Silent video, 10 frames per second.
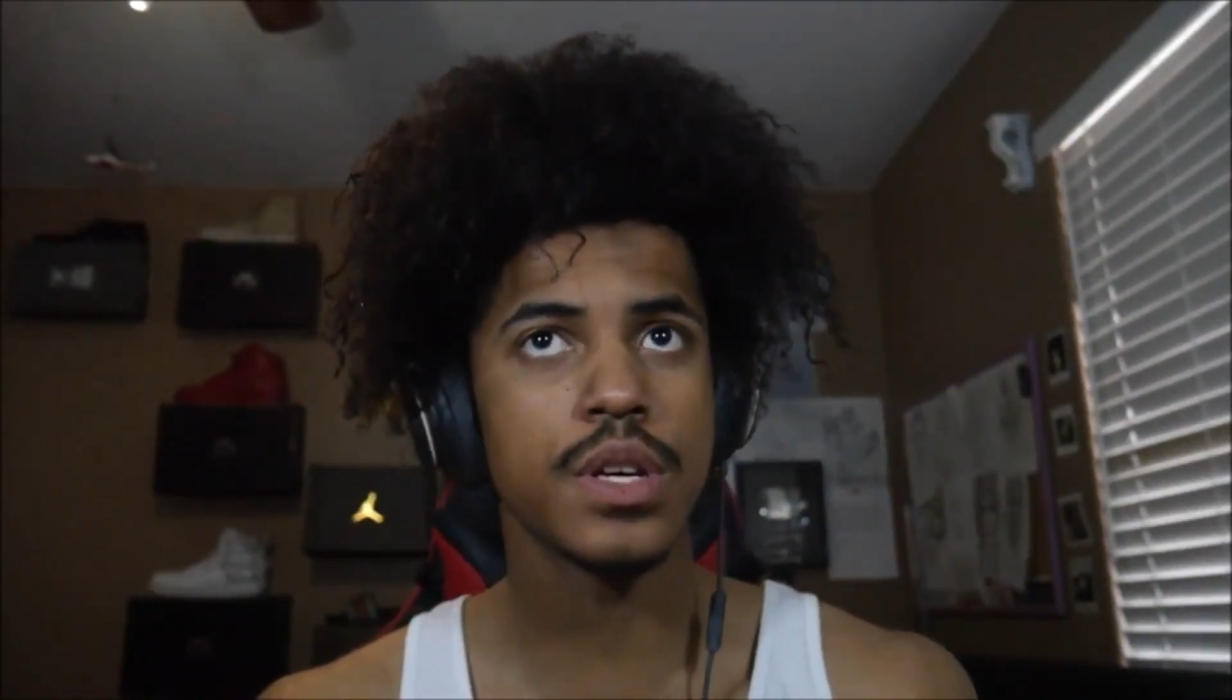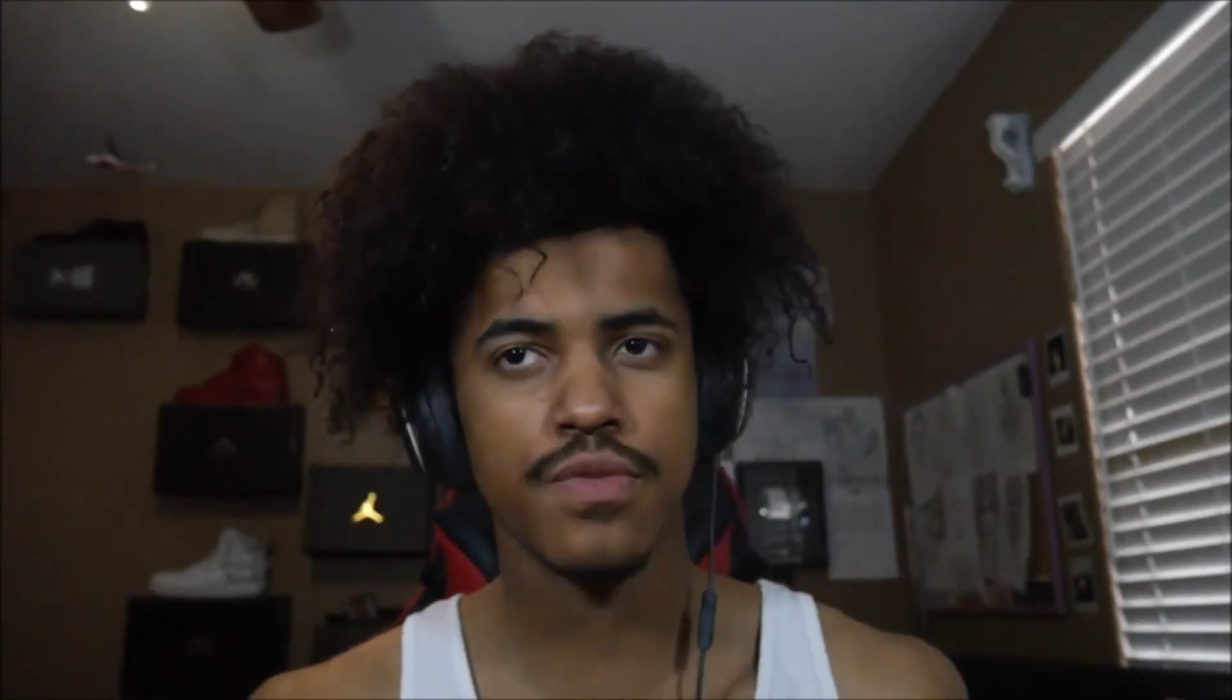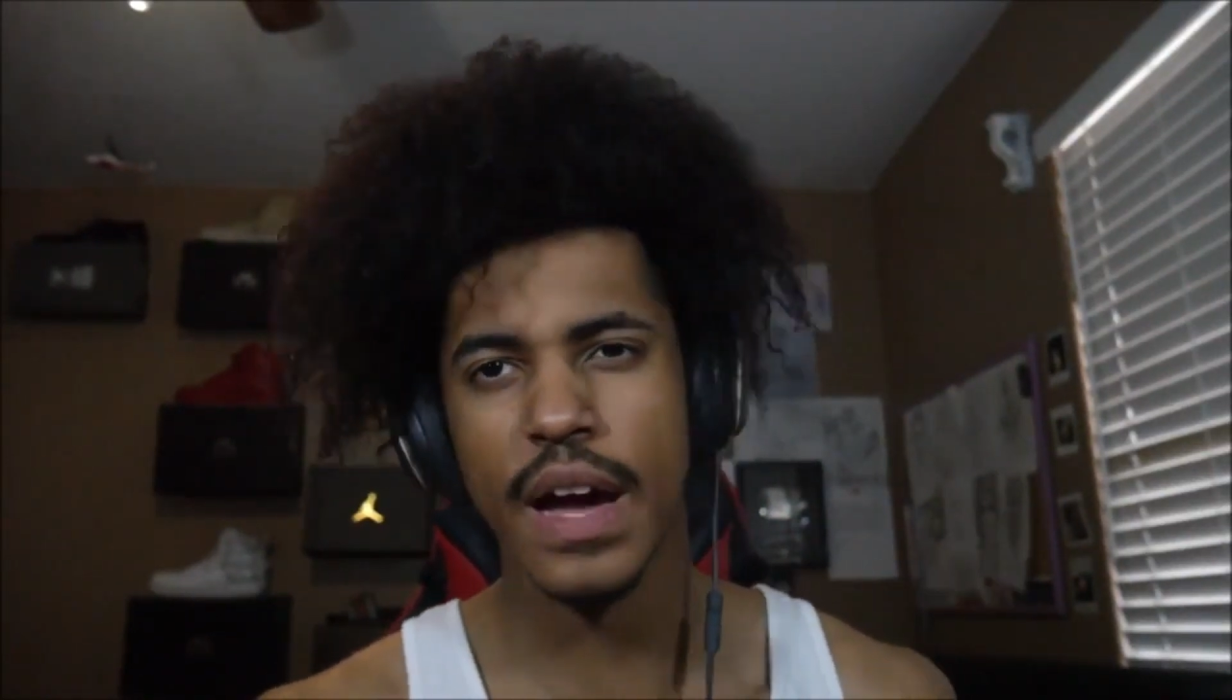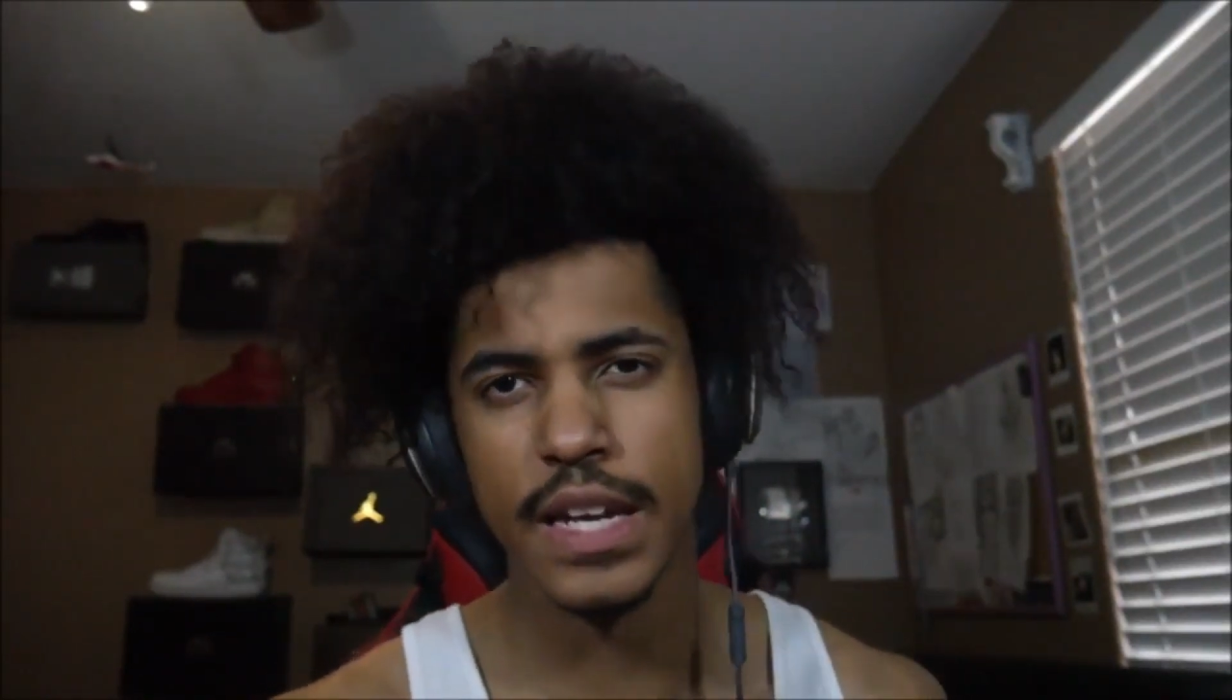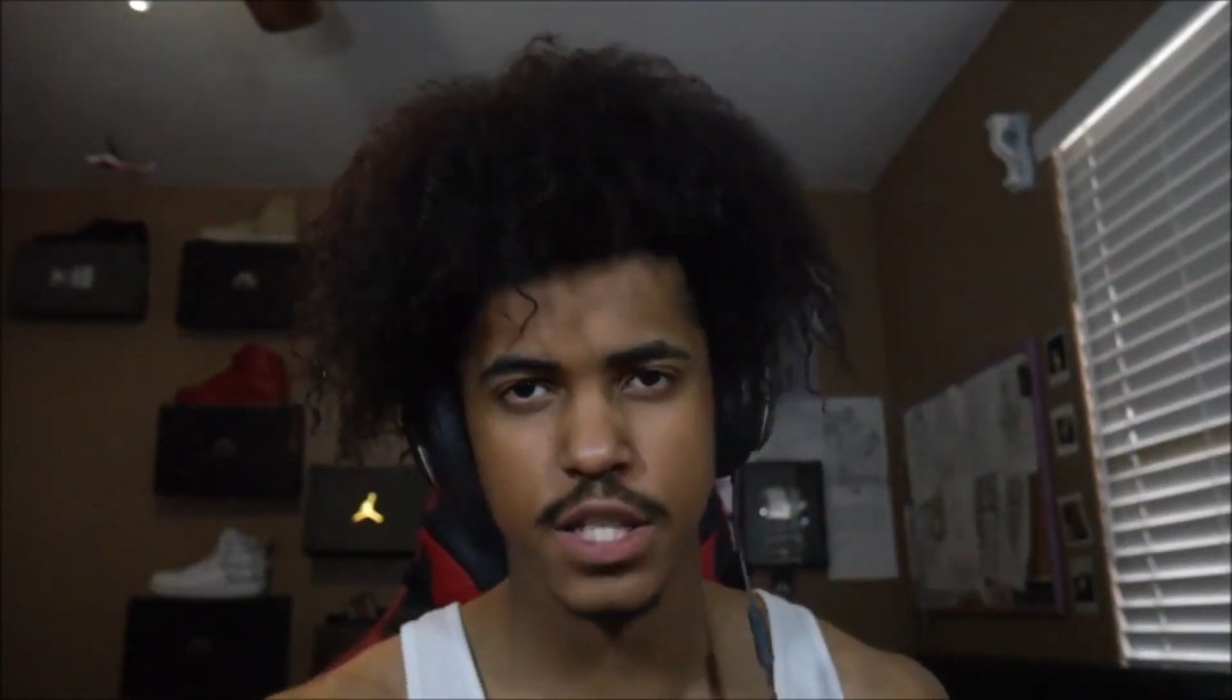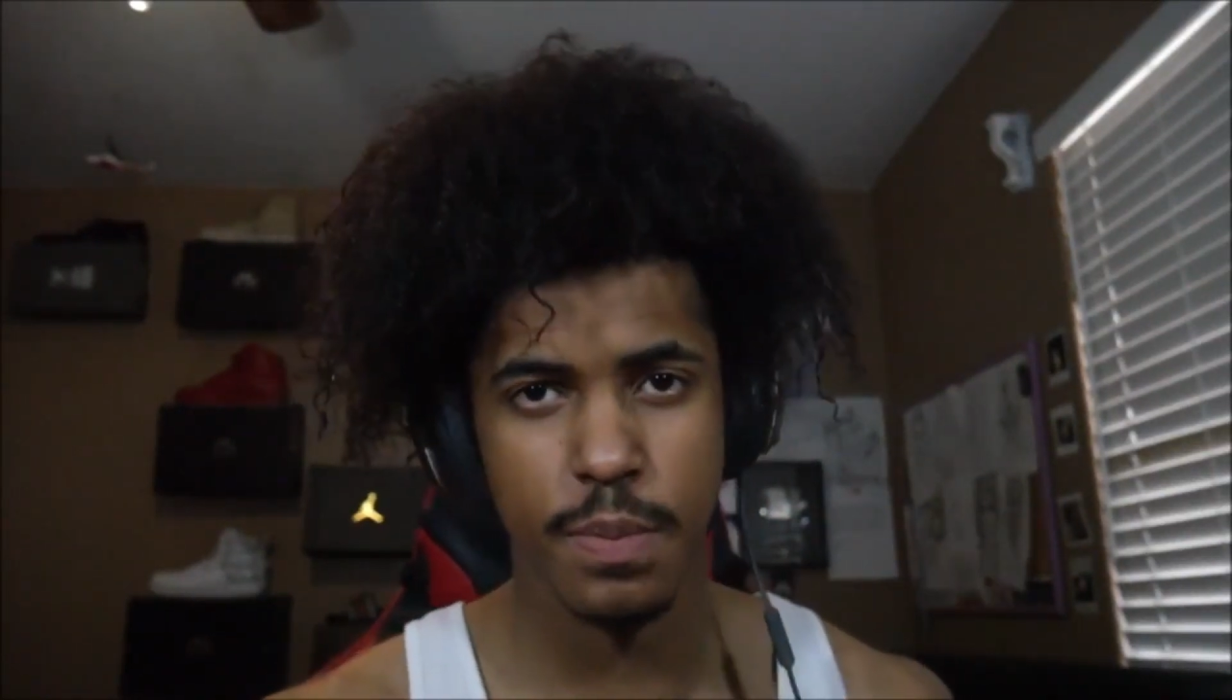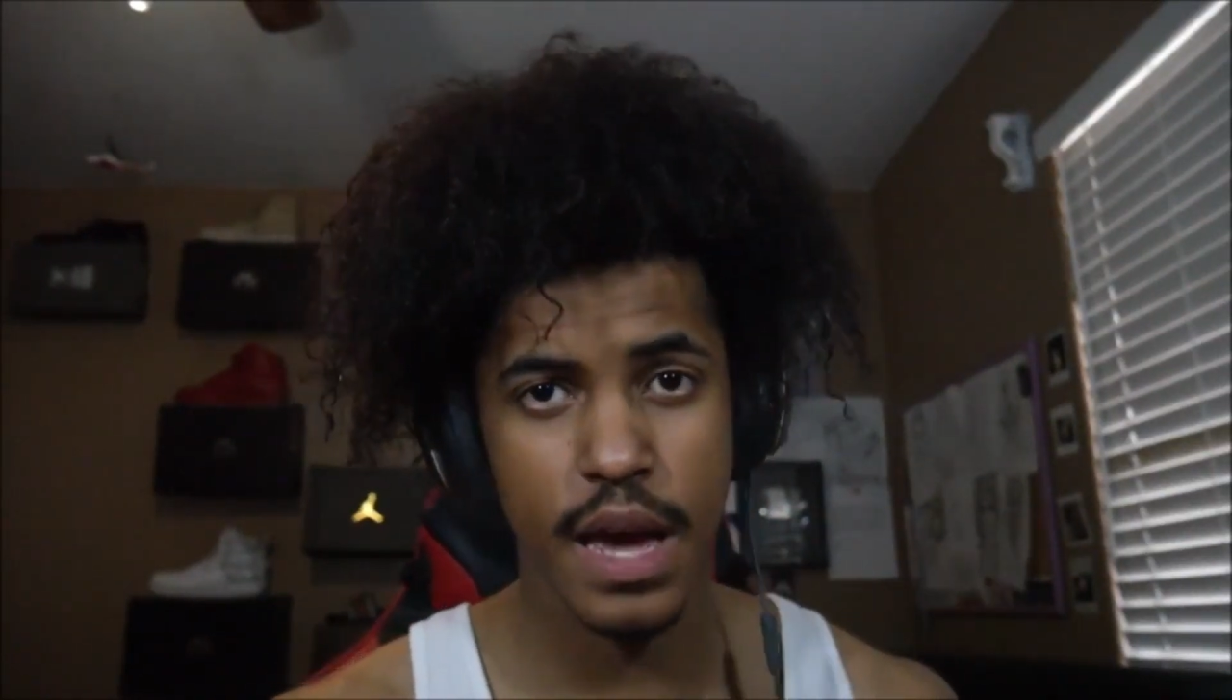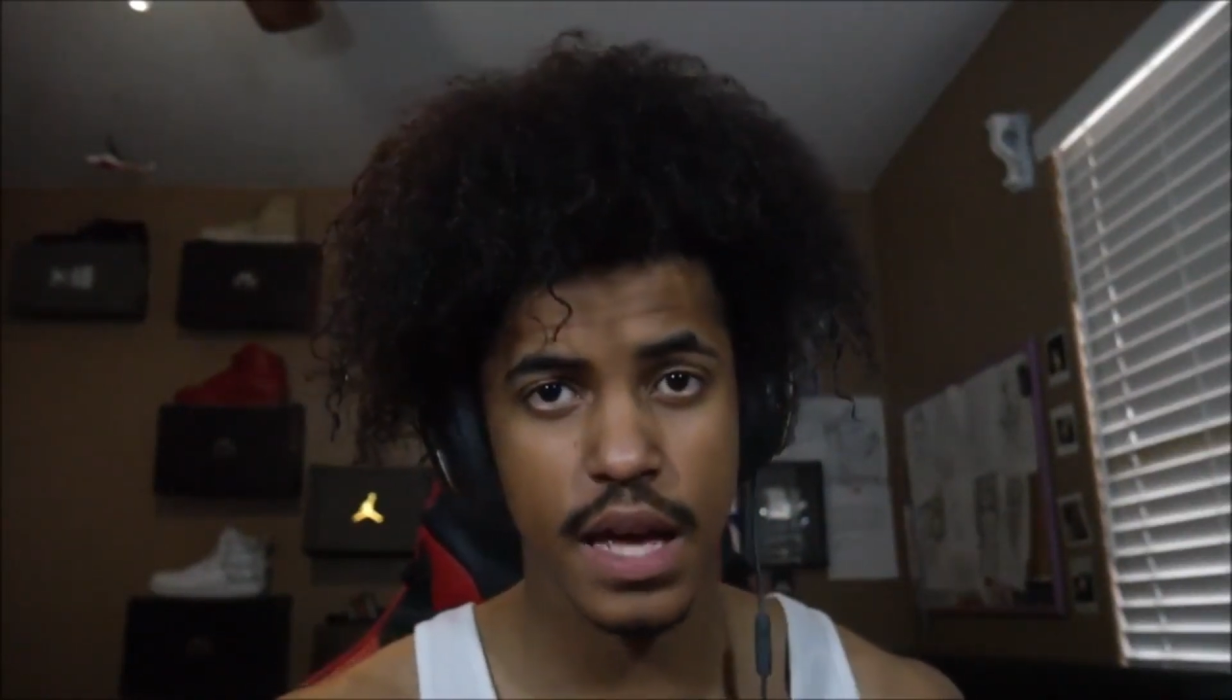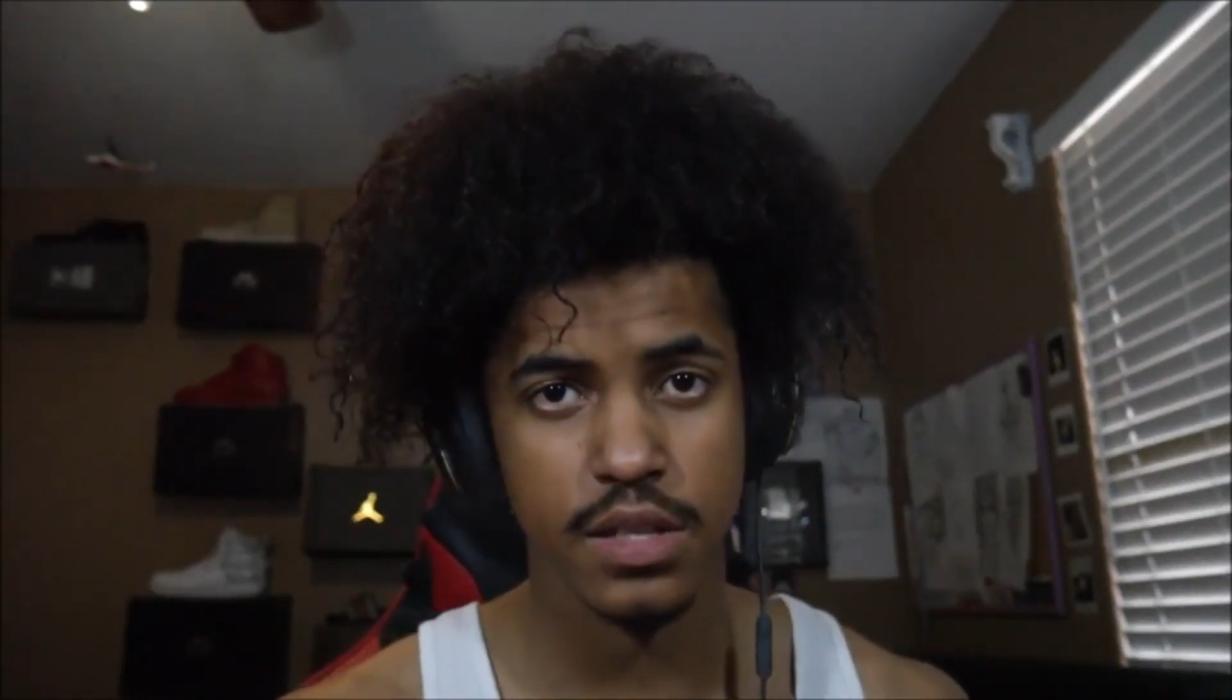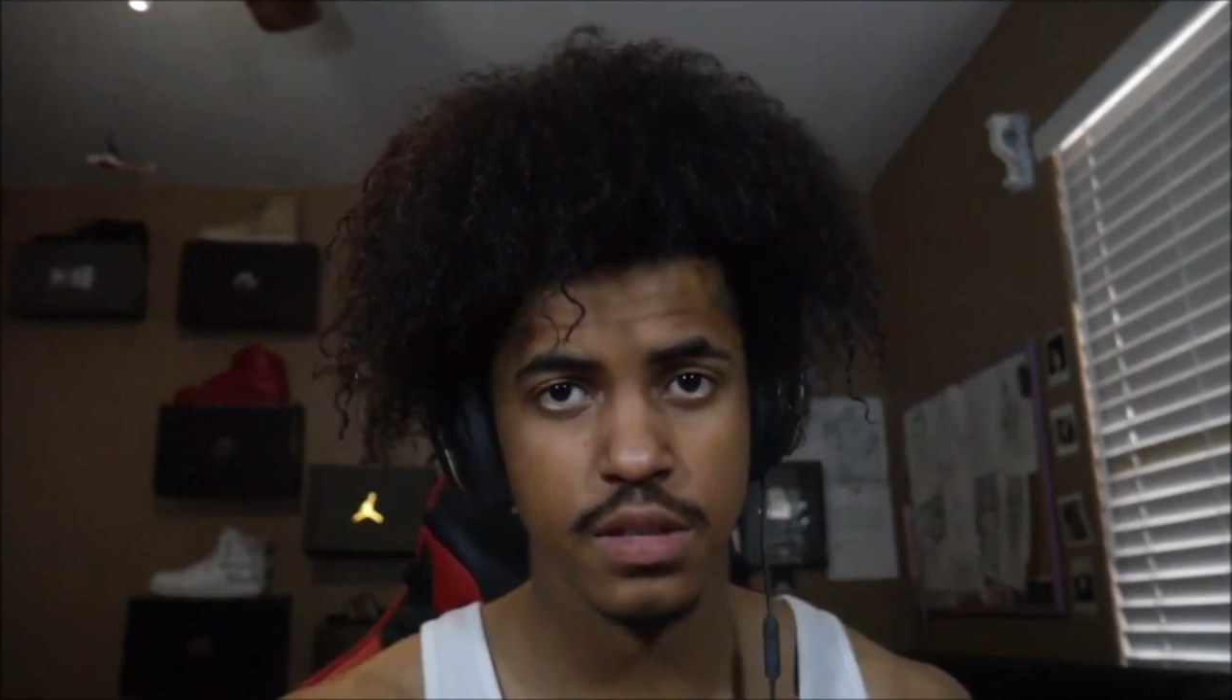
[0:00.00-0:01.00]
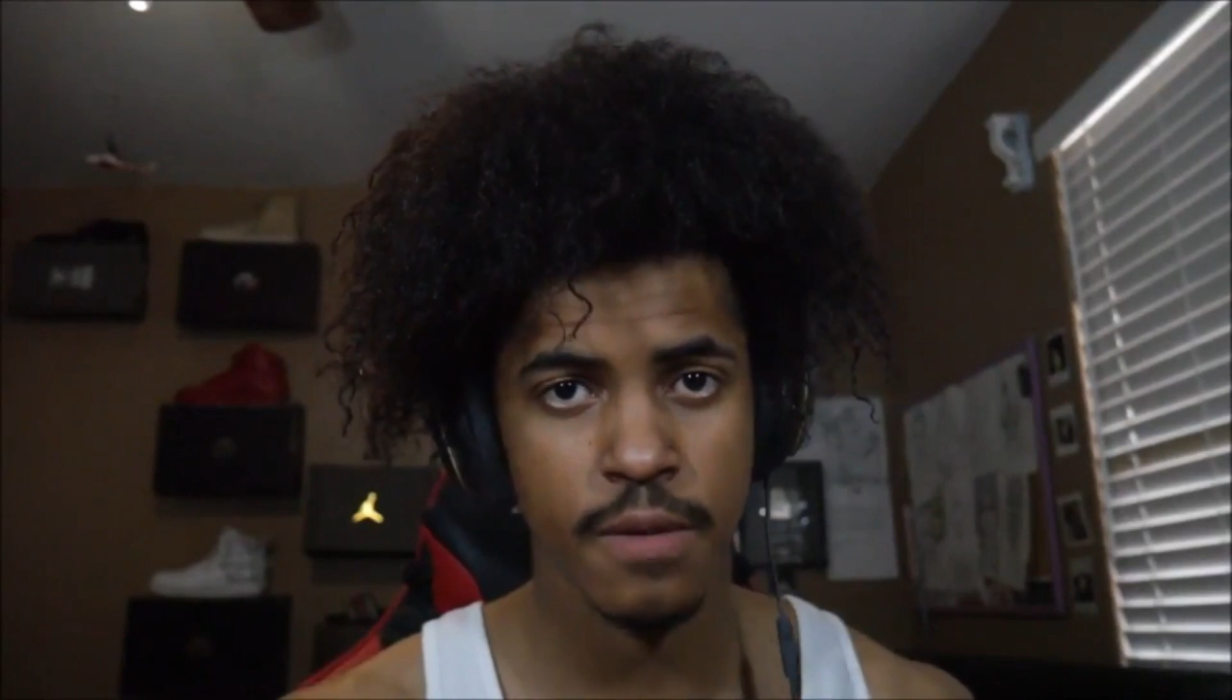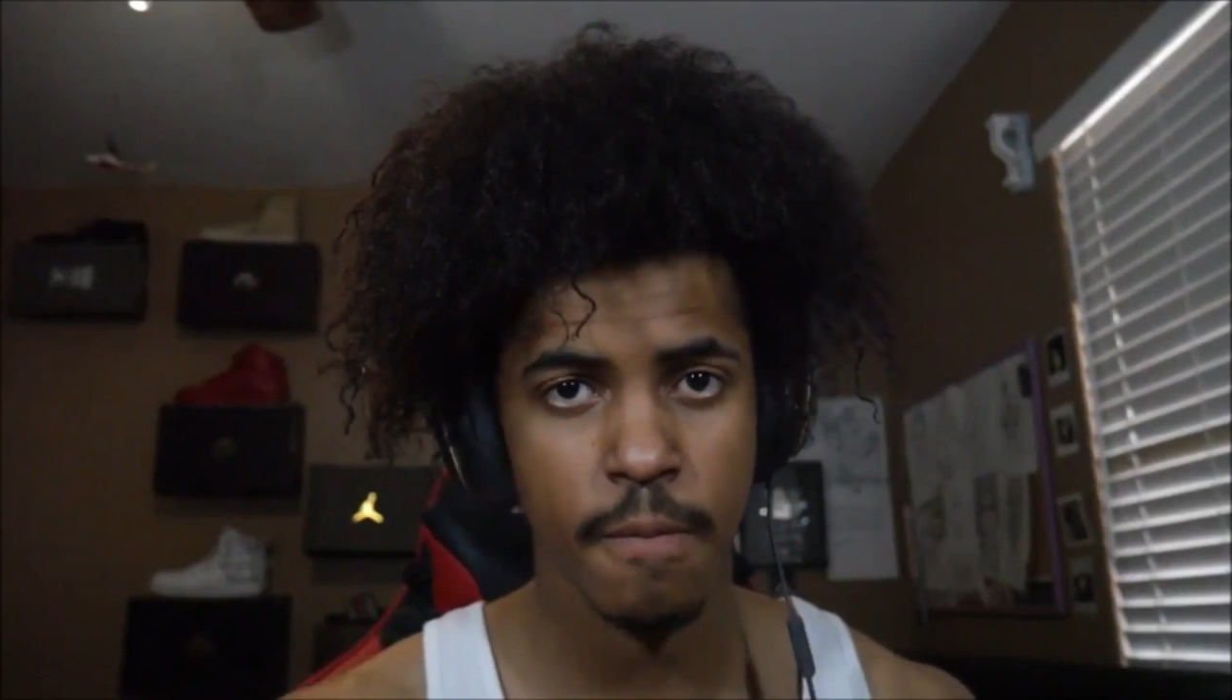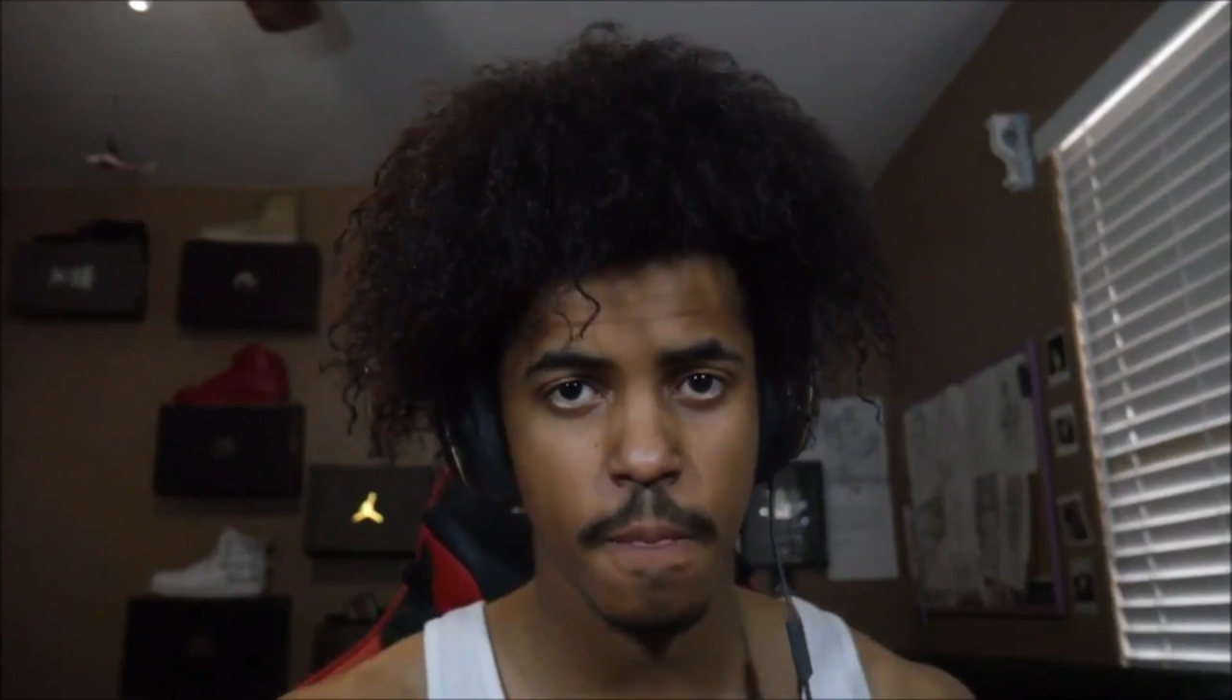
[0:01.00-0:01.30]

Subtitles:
he's fighting his past.